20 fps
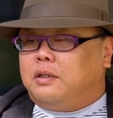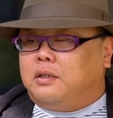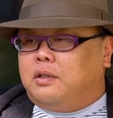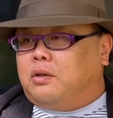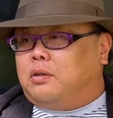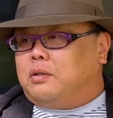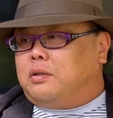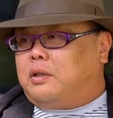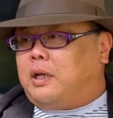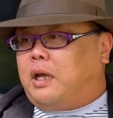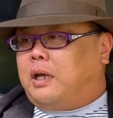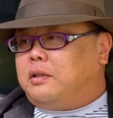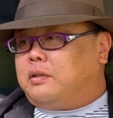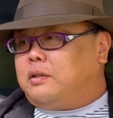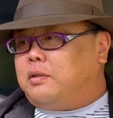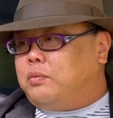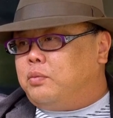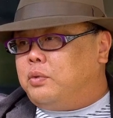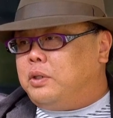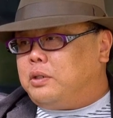not
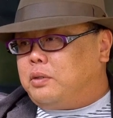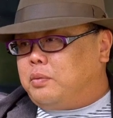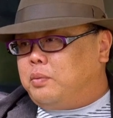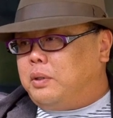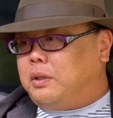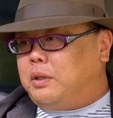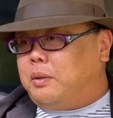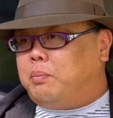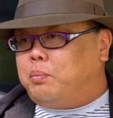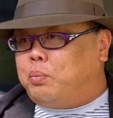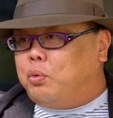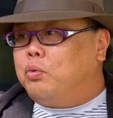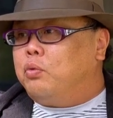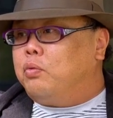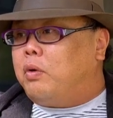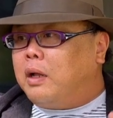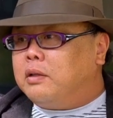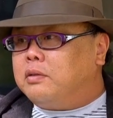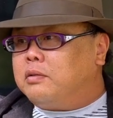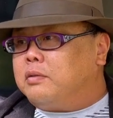days and weeks when the
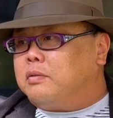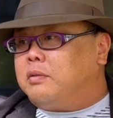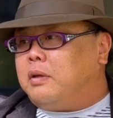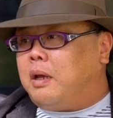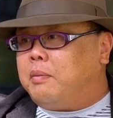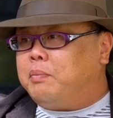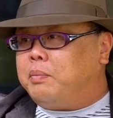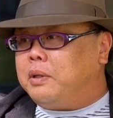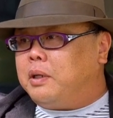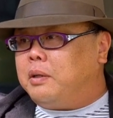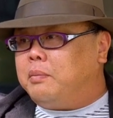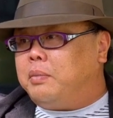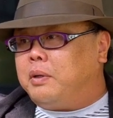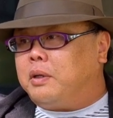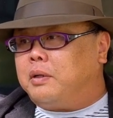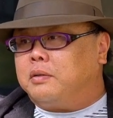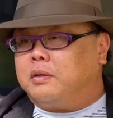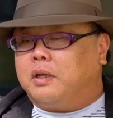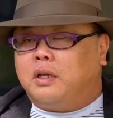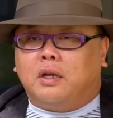bull run's happening,
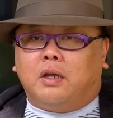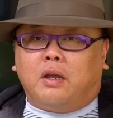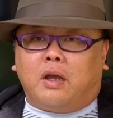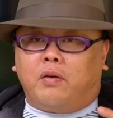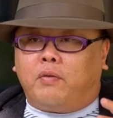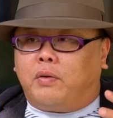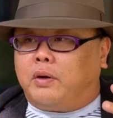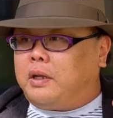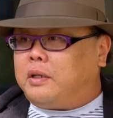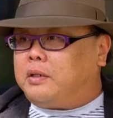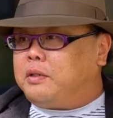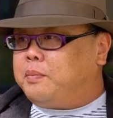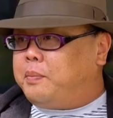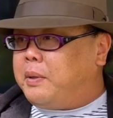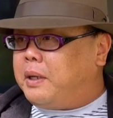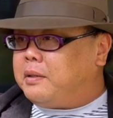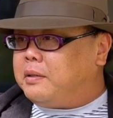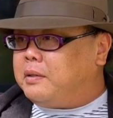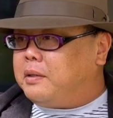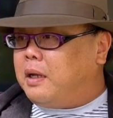because everyone
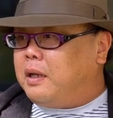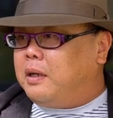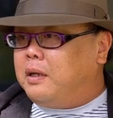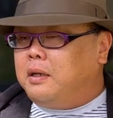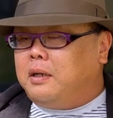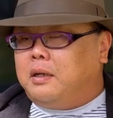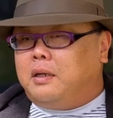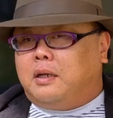expects that.